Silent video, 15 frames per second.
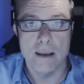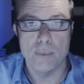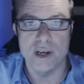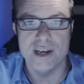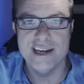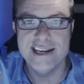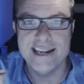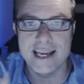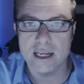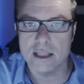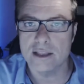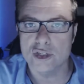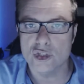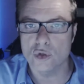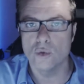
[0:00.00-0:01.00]
but none
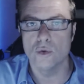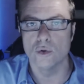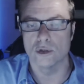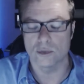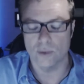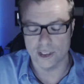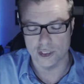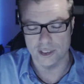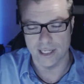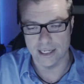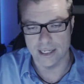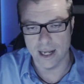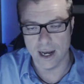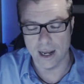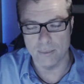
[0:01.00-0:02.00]
of the schools, well, I should say
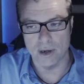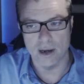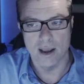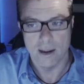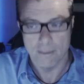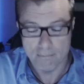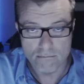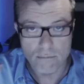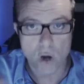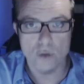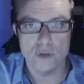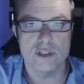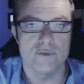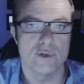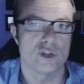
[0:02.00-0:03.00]
none, but
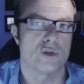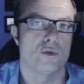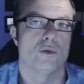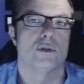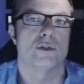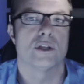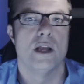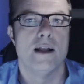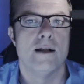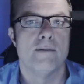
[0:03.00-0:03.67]
most of the schools